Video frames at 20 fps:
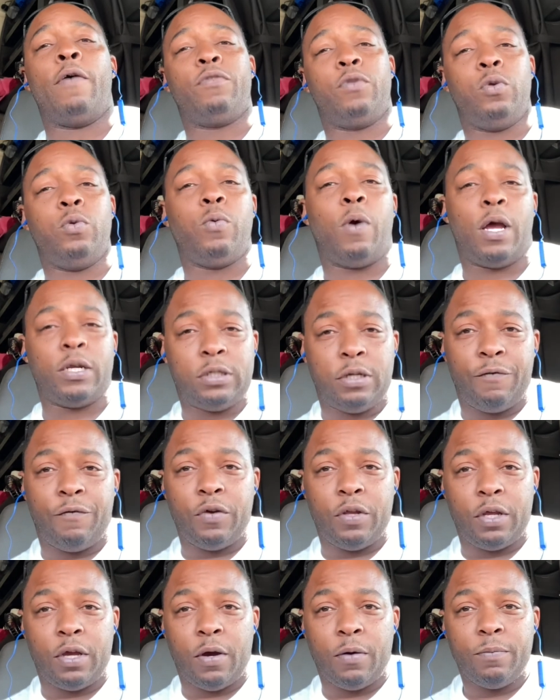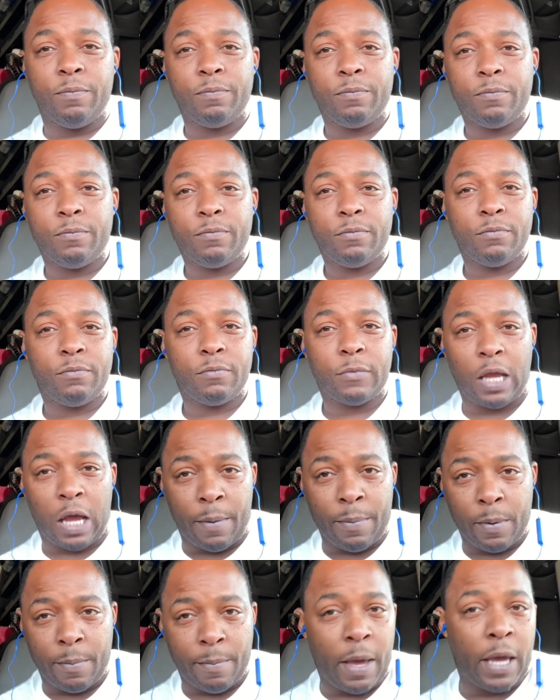you watch the video. I'm
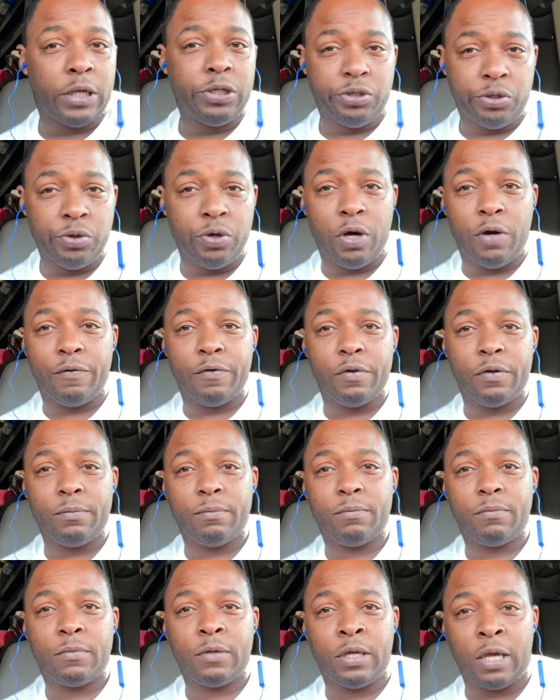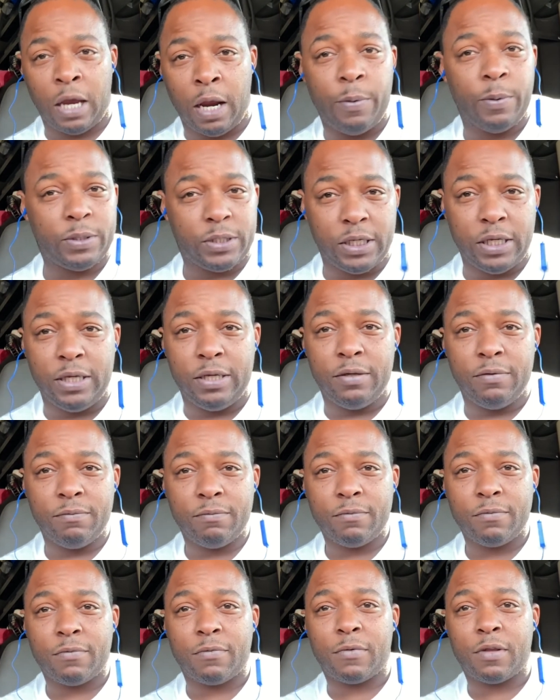going to make sure of it. Guaranteed.
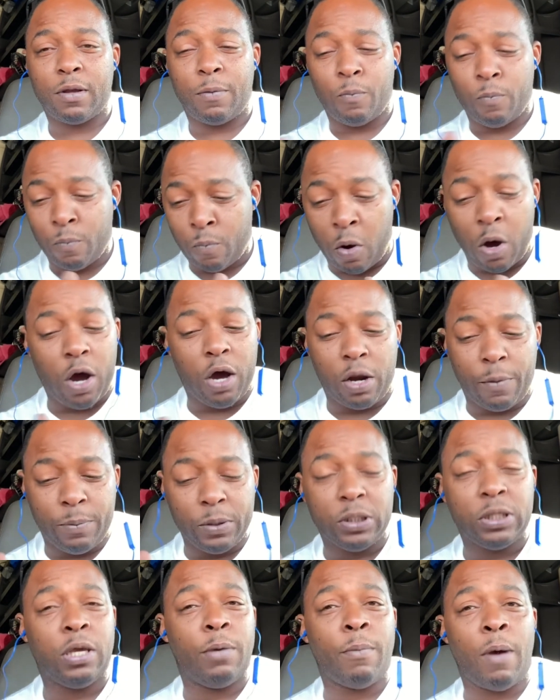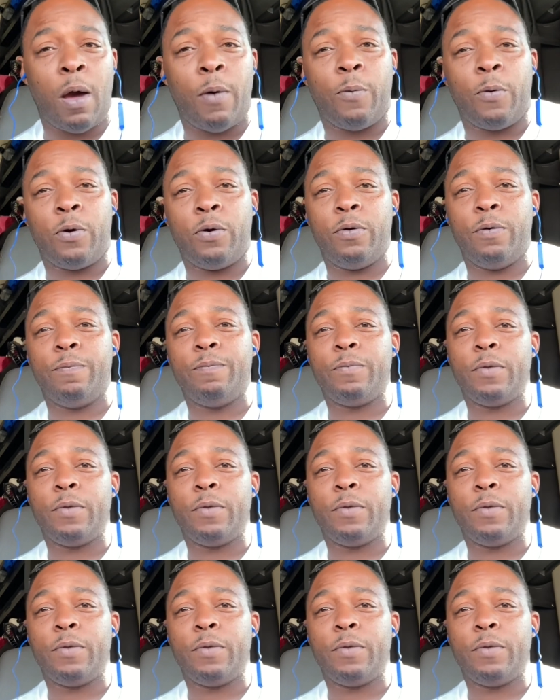100% my word.